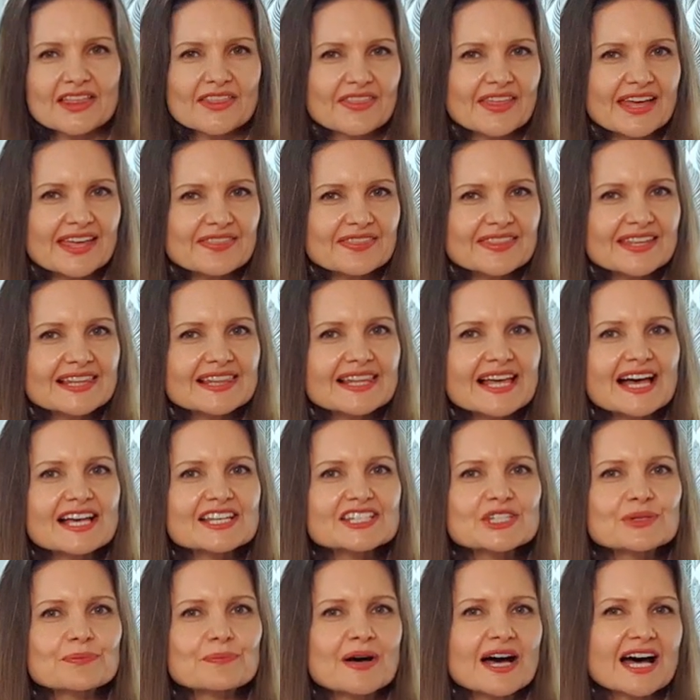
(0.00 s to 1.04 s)
Then the
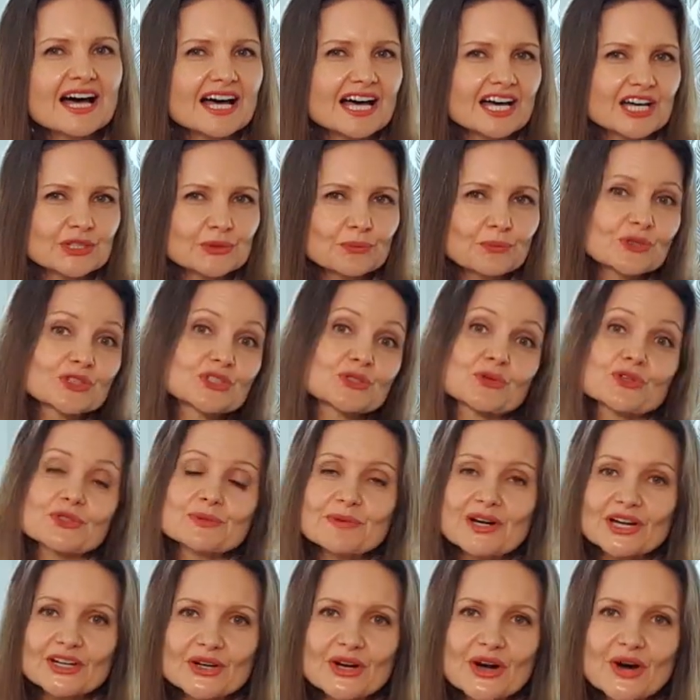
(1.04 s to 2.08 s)
last part, which was
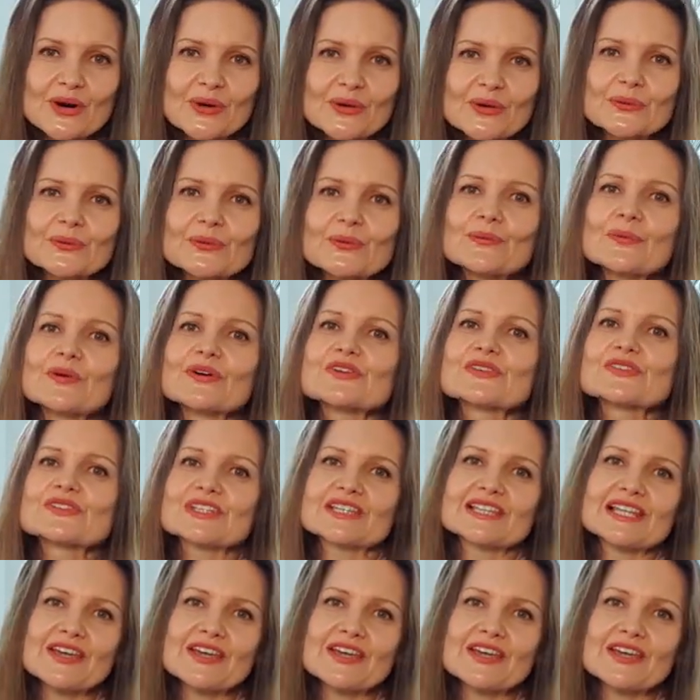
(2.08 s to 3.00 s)
my goal, was